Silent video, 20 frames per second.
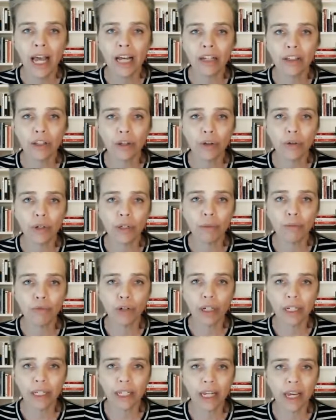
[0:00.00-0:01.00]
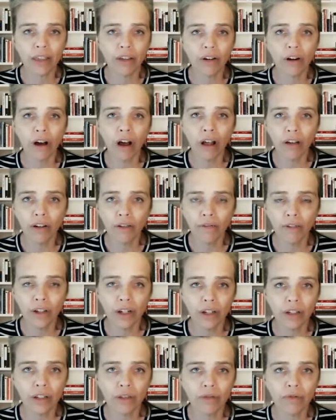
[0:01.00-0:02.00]
So you can bring together all your
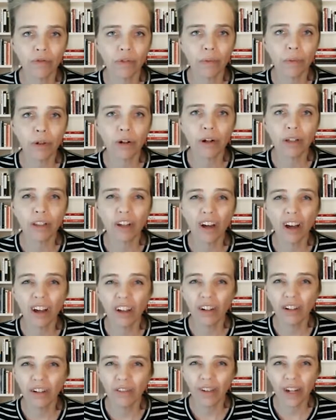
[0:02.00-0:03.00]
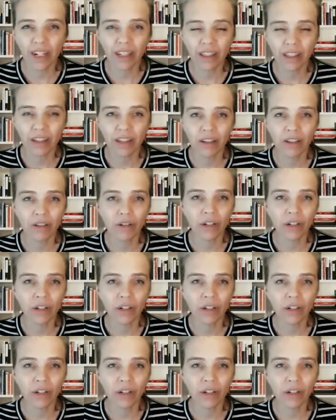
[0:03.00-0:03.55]
photos from across all your devices,